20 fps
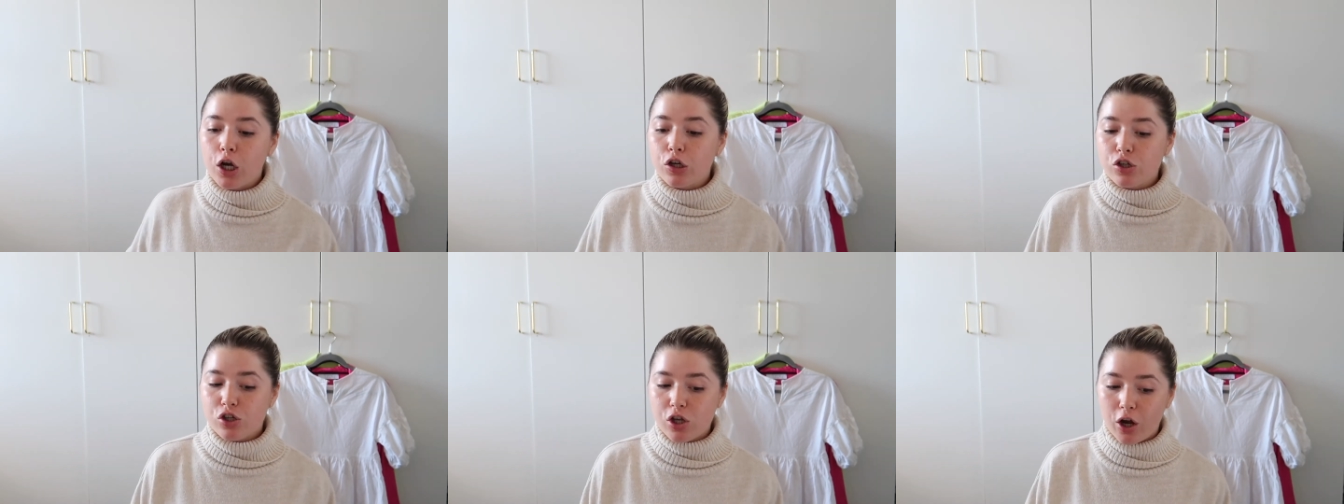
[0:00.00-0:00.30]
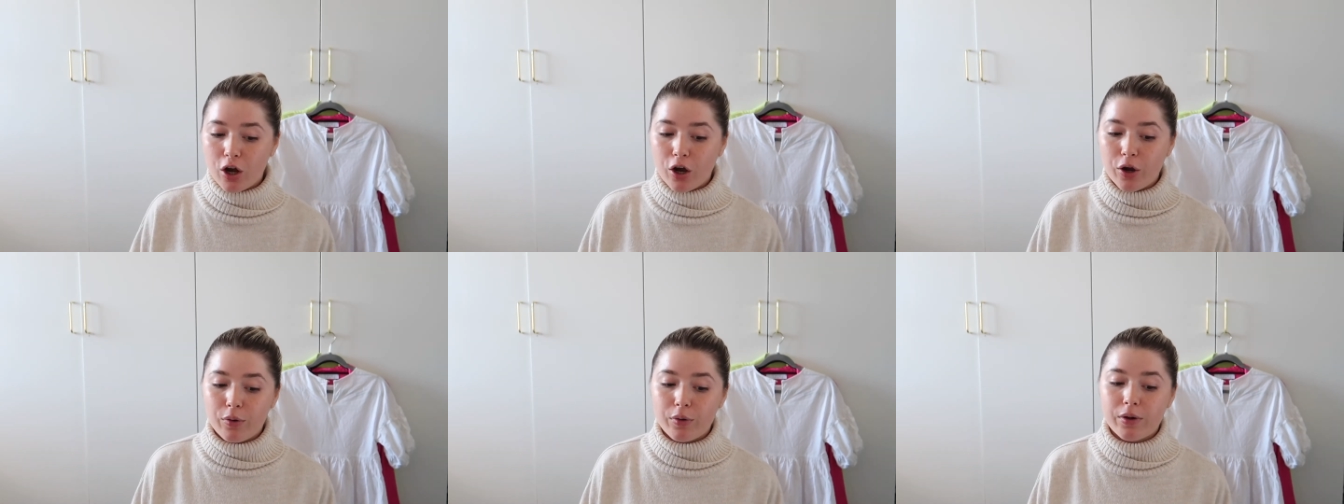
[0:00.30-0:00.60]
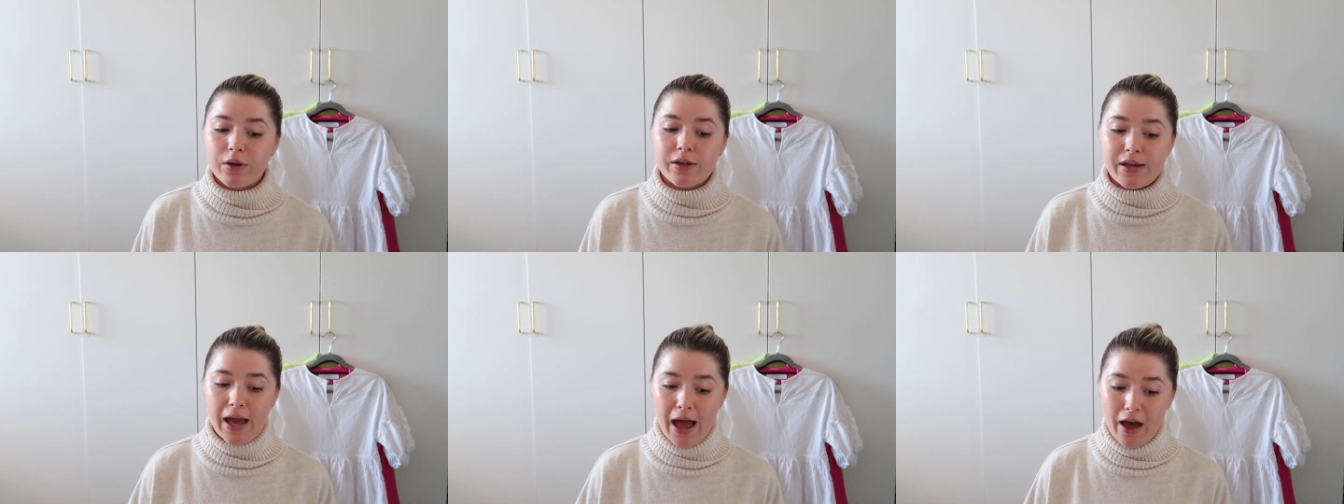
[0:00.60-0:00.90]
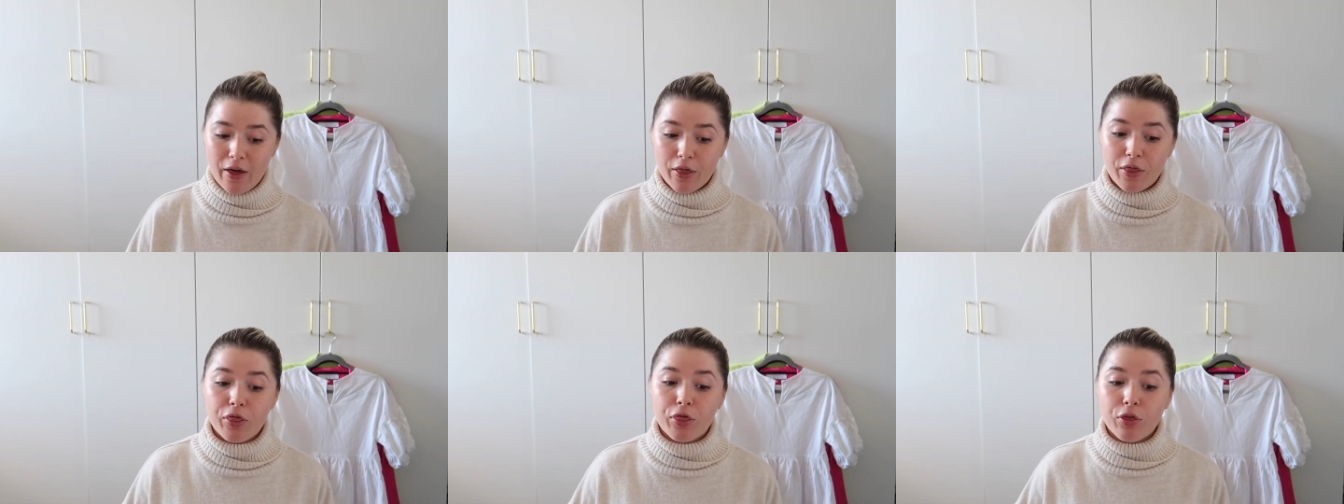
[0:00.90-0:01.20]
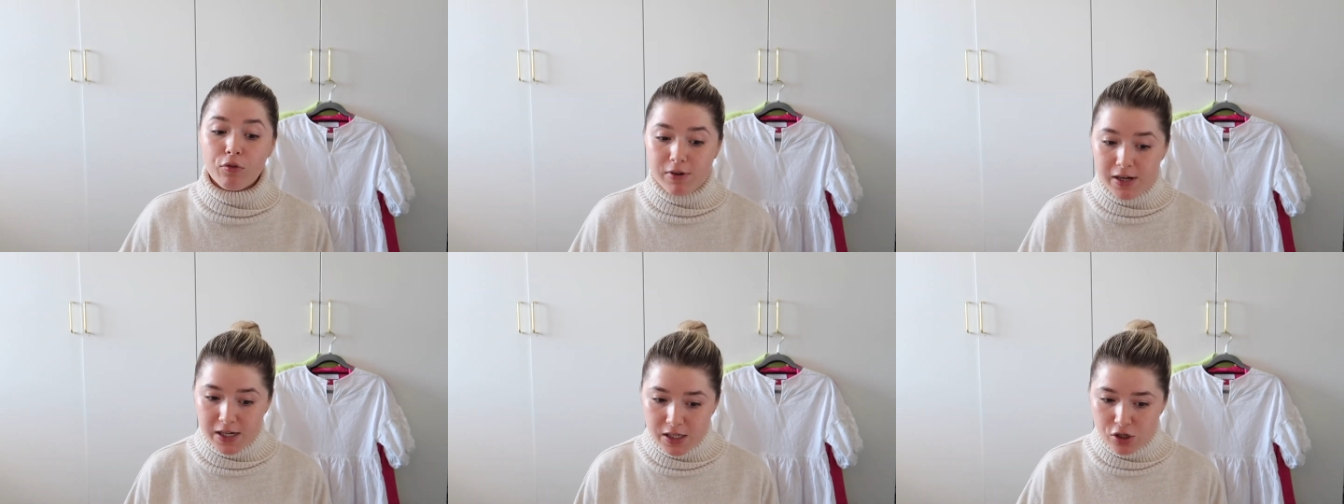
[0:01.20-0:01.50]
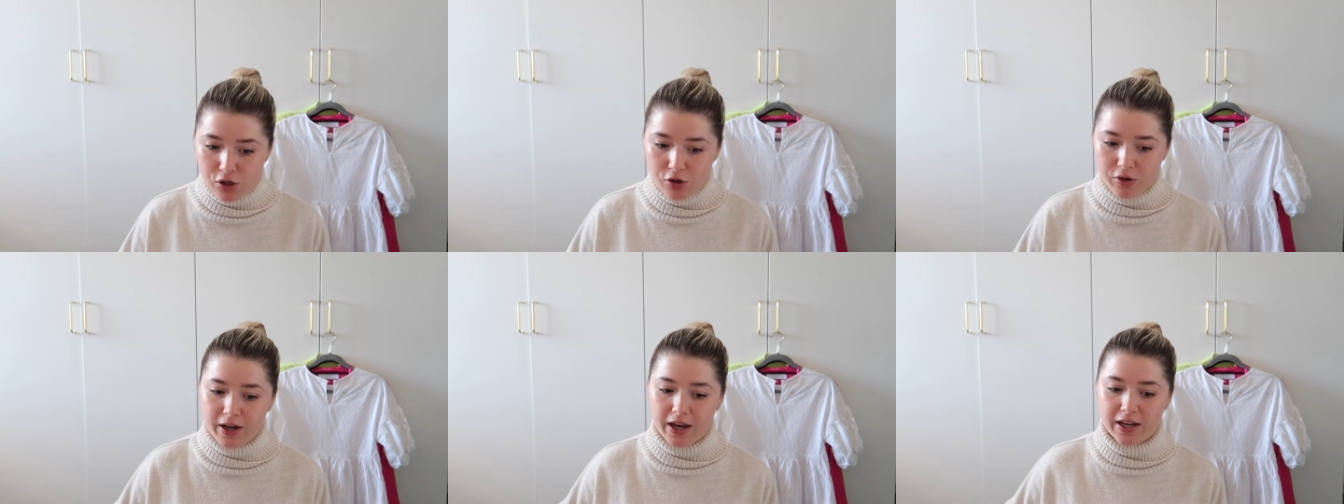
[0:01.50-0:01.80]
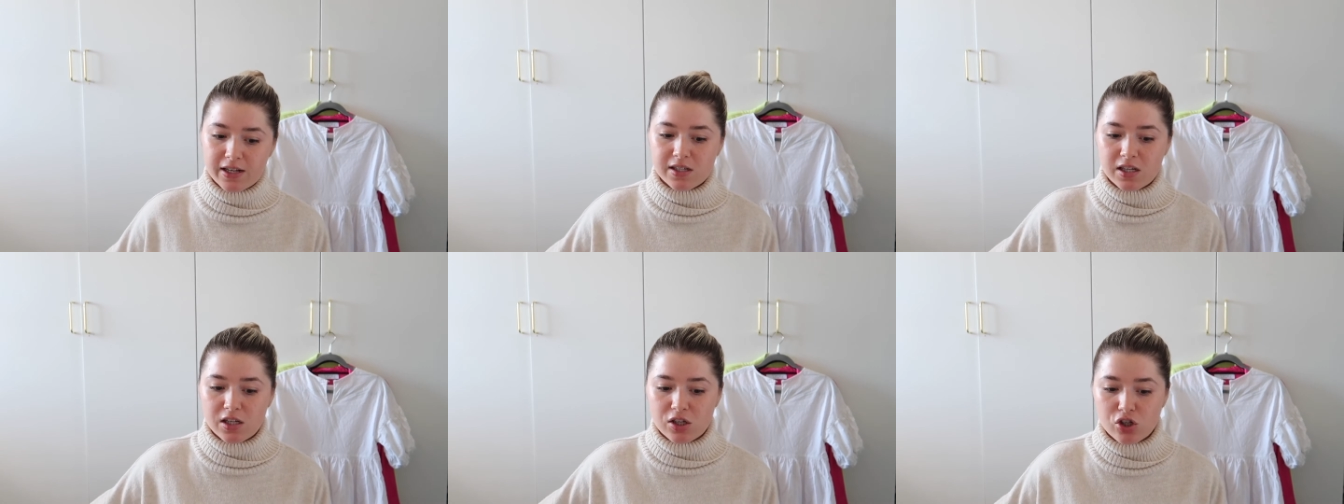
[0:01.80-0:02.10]
So yeah, 3
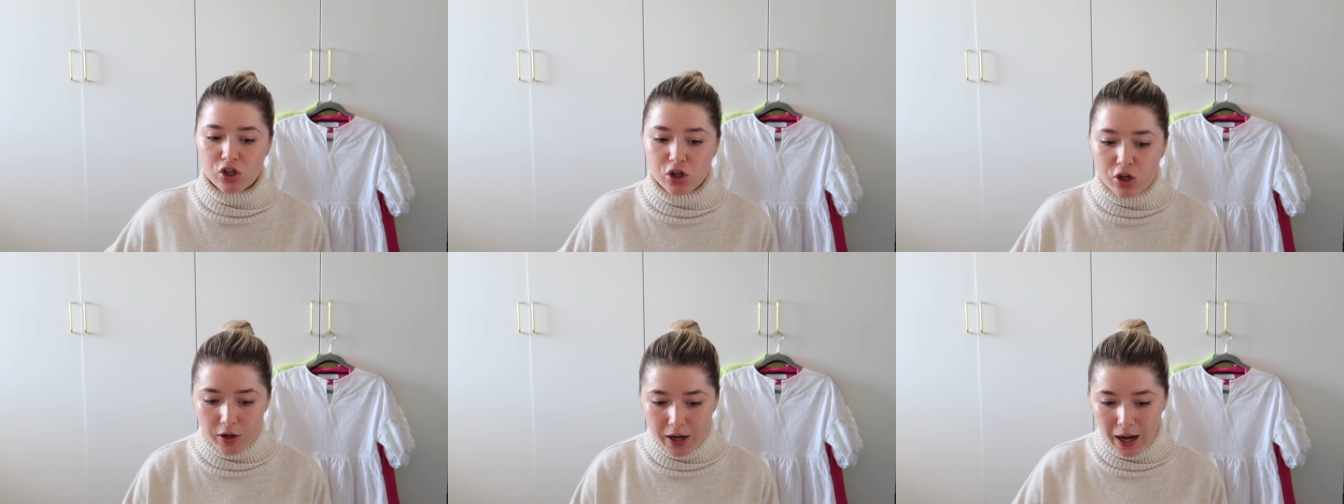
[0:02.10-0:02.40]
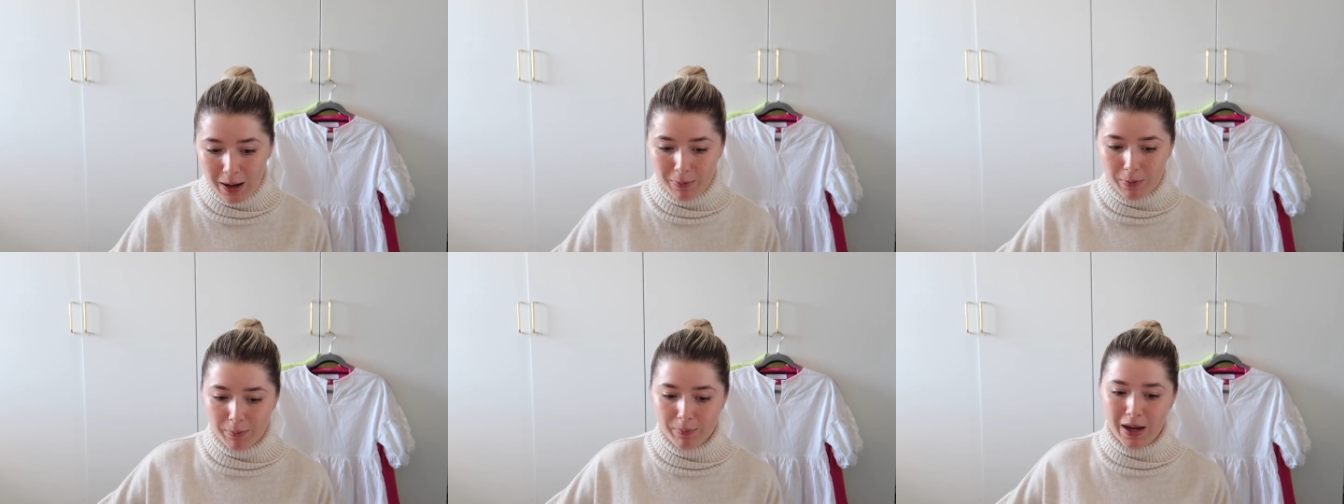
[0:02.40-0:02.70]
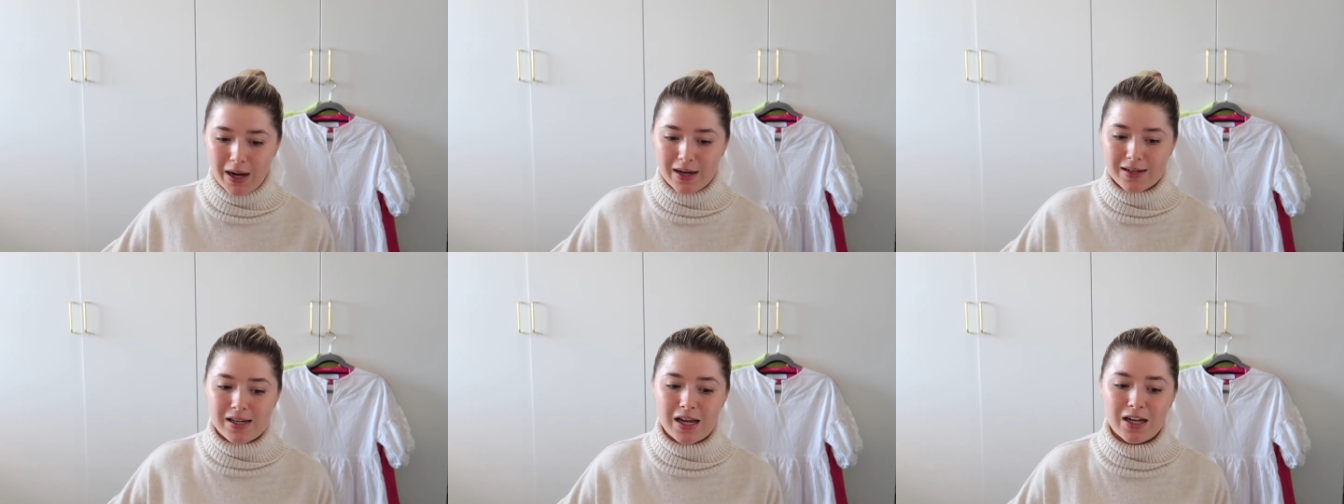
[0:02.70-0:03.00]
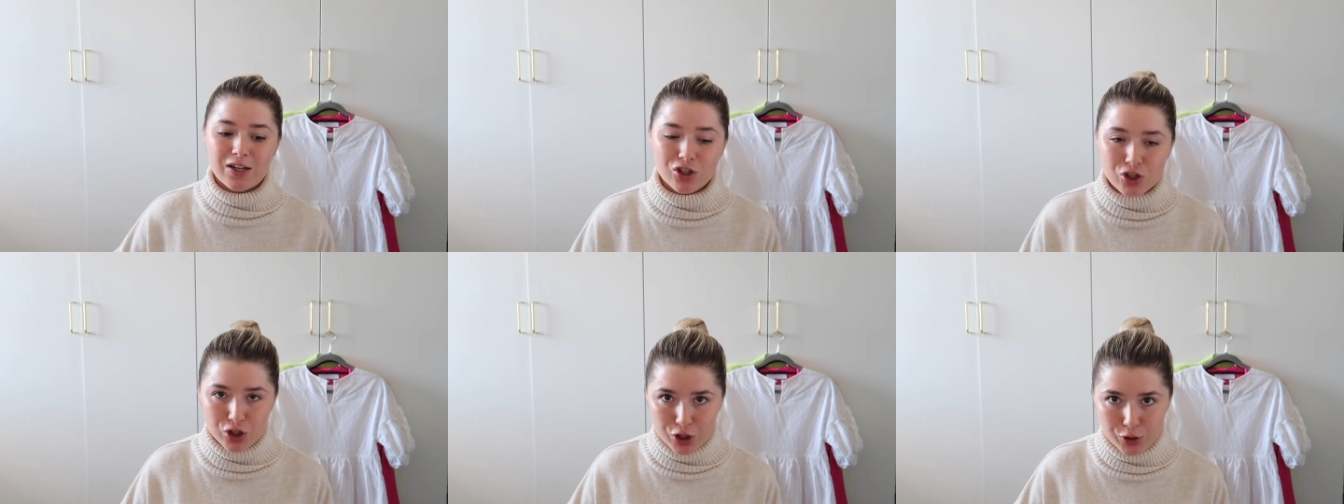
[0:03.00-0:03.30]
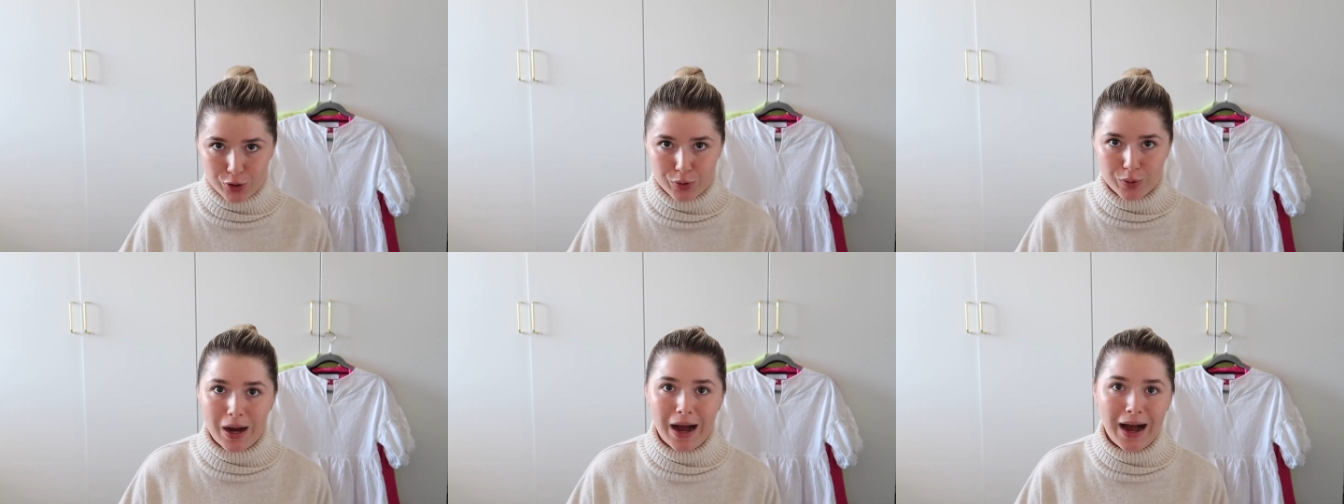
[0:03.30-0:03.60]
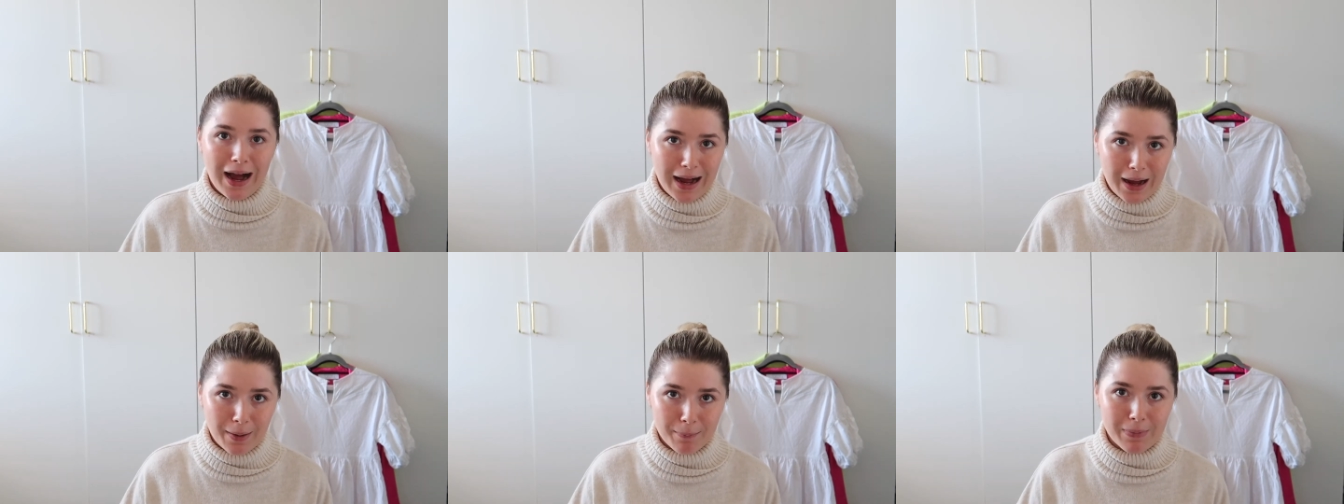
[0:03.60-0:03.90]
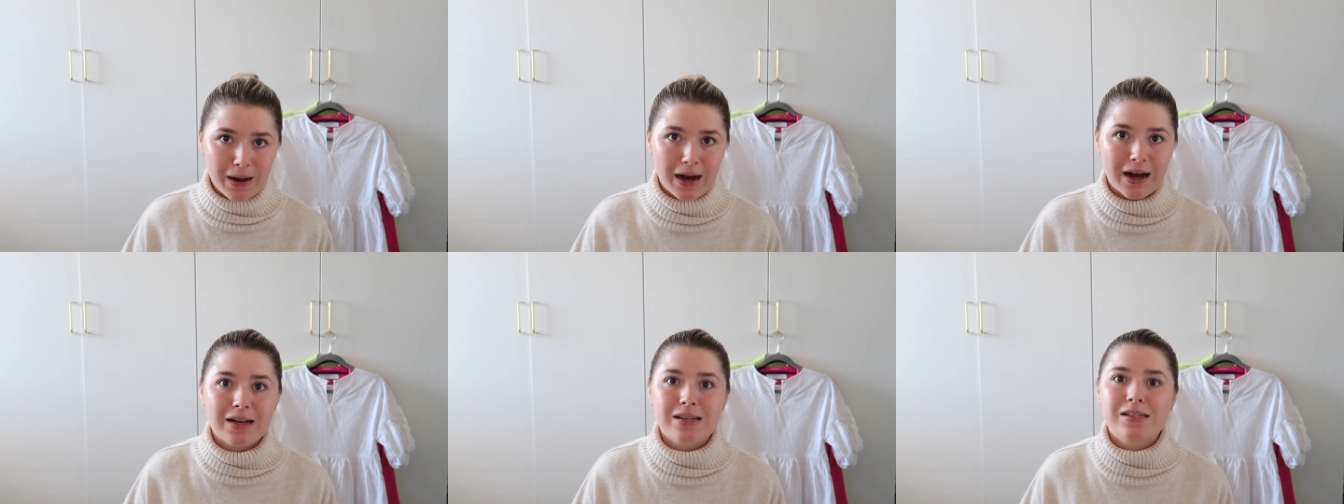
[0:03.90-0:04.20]
suitcases, 2 cabin bags and 2
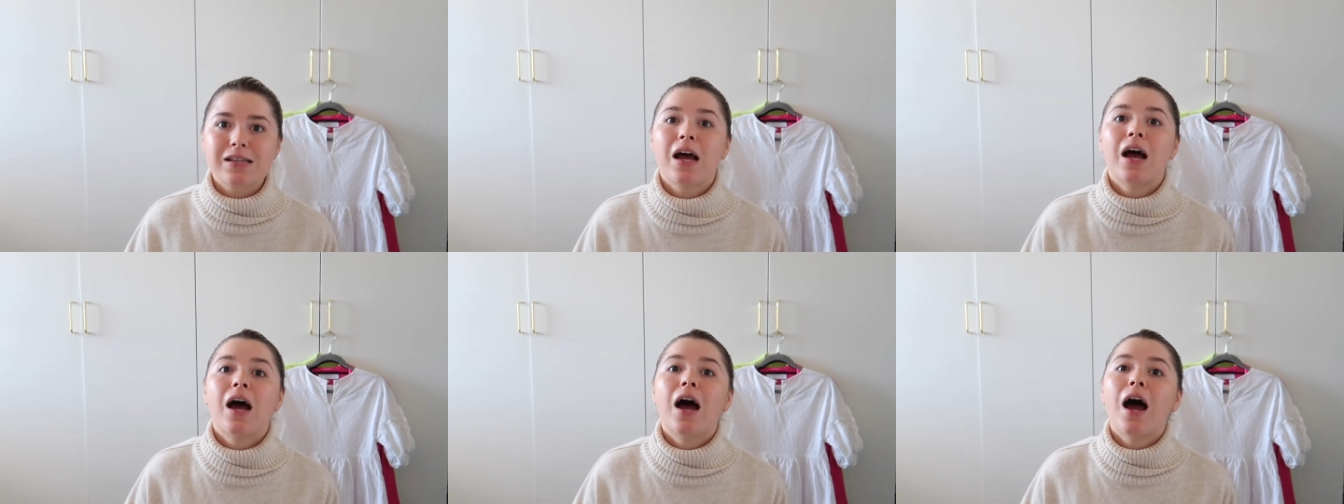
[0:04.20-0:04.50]
handbags.